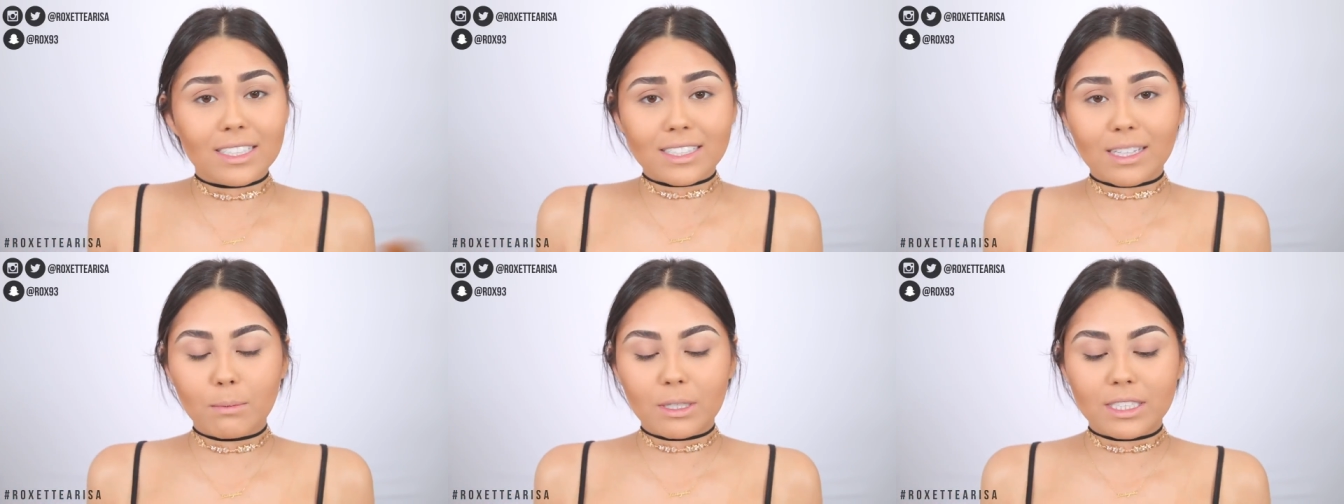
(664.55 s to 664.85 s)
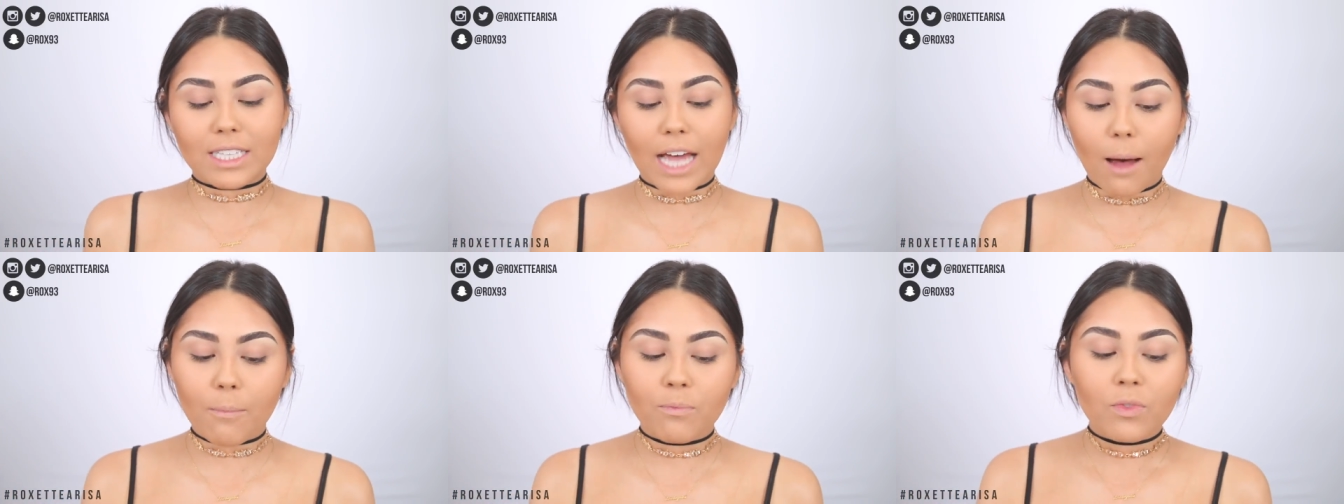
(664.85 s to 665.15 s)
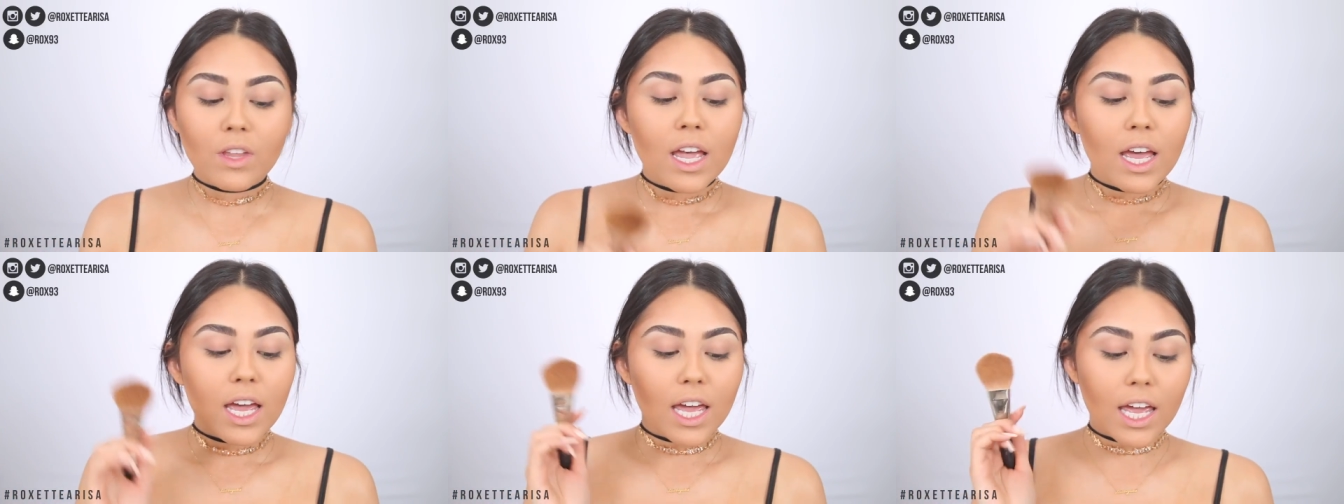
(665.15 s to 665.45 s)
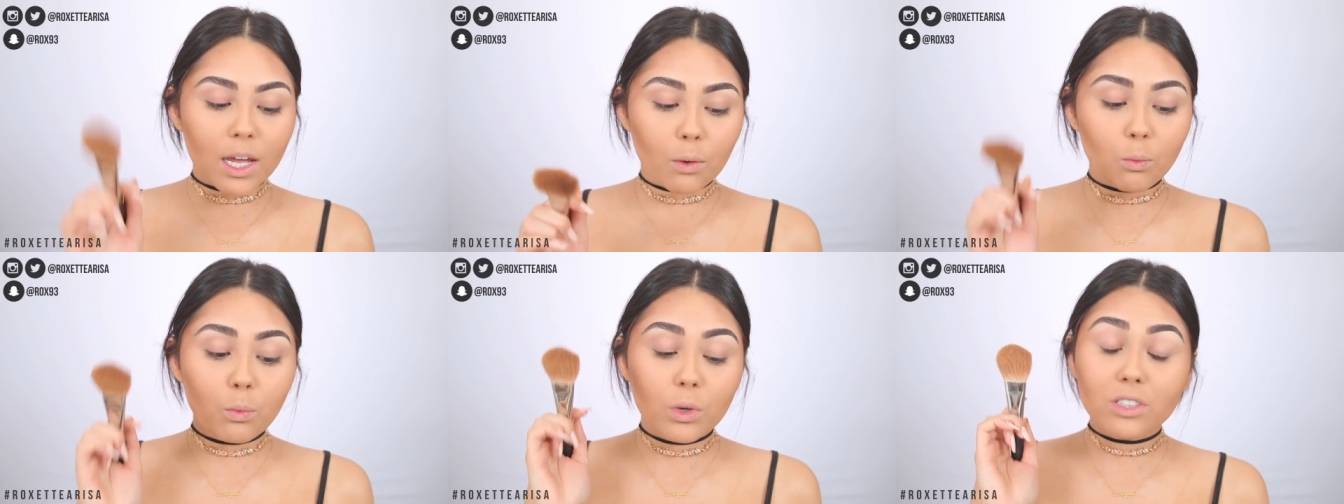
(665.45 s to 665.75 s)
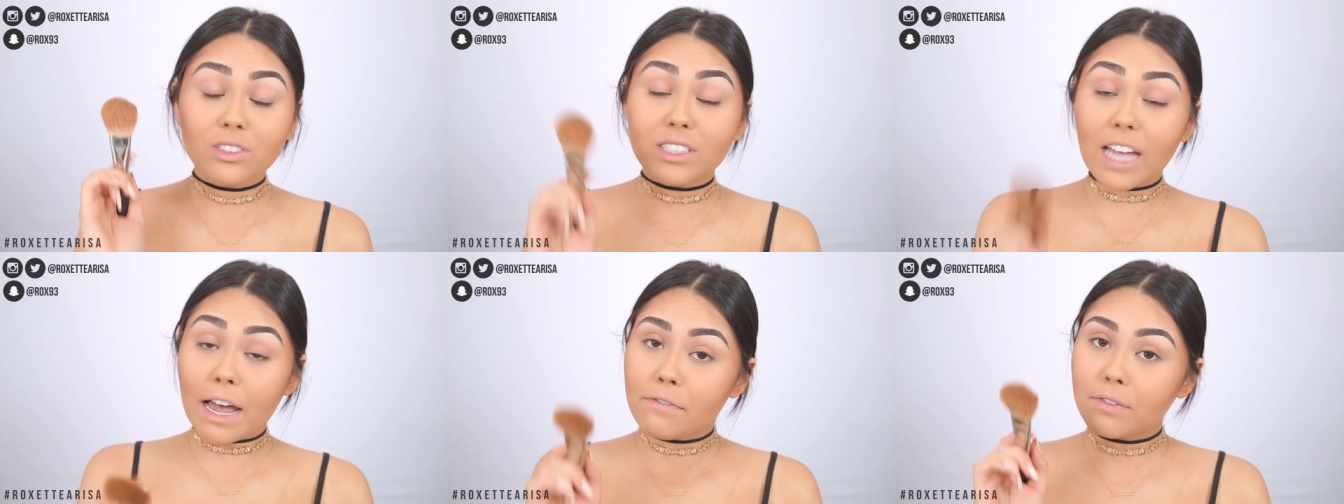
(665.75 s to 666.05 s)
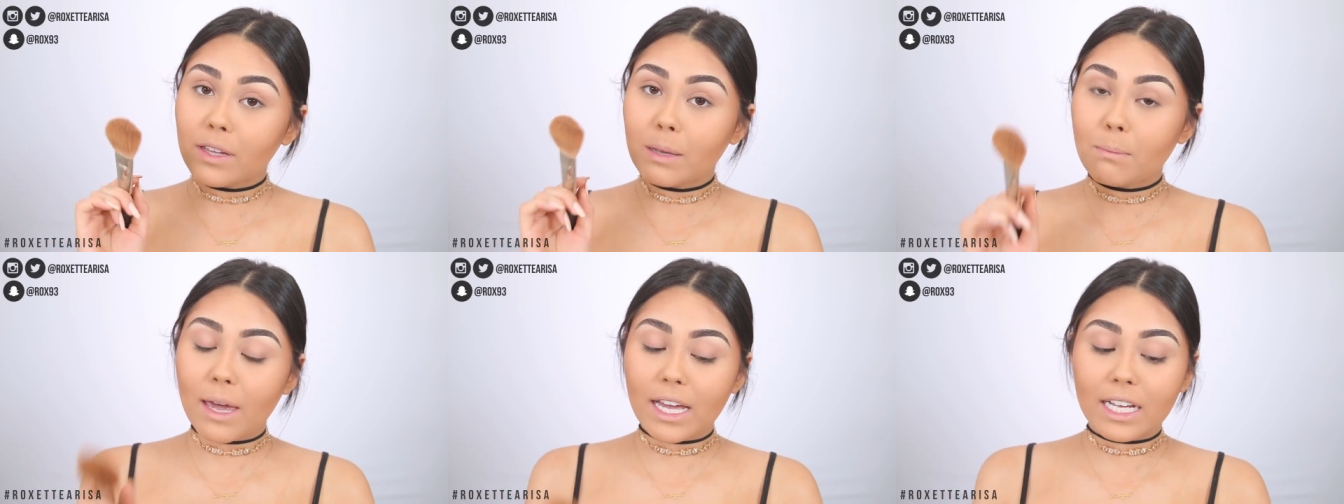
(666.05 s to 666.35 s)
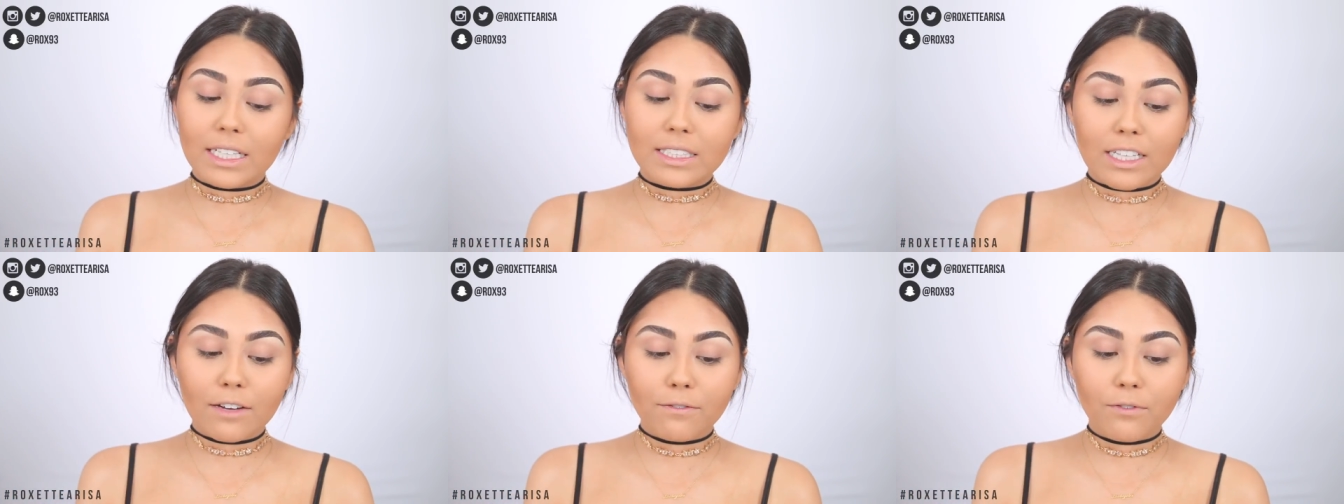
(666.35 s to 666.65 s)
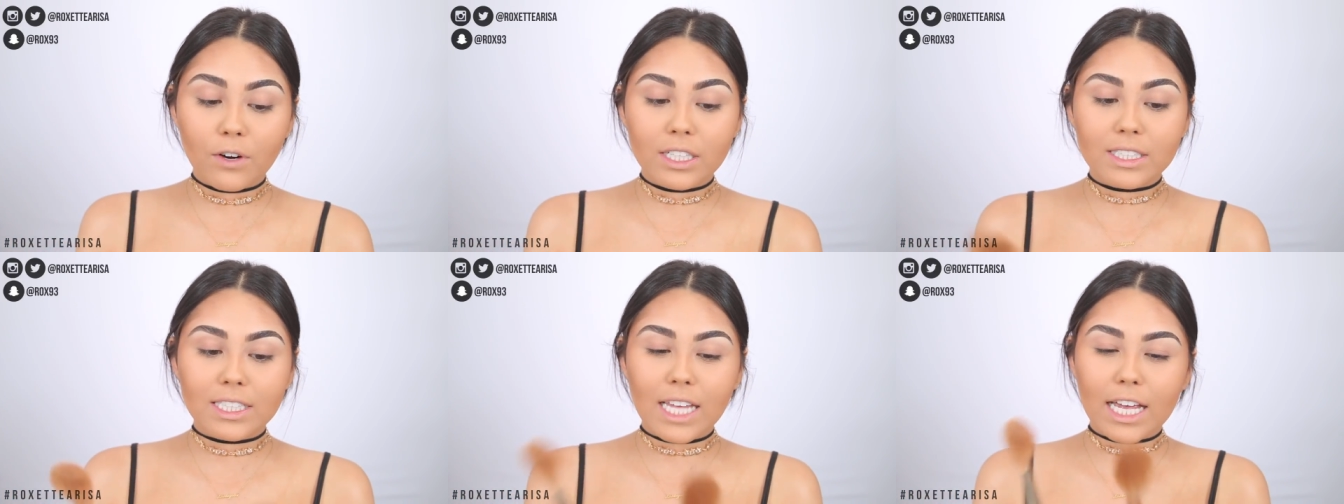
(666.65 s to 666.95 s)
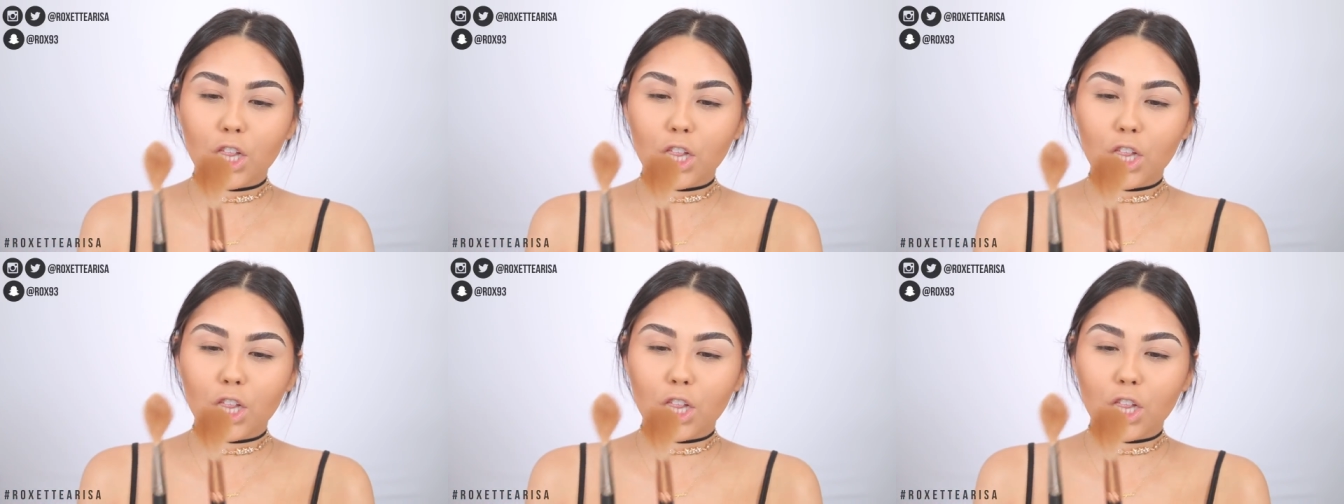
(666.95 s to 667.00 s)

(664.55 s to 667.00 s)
to slim it down, it will definitely make a difference.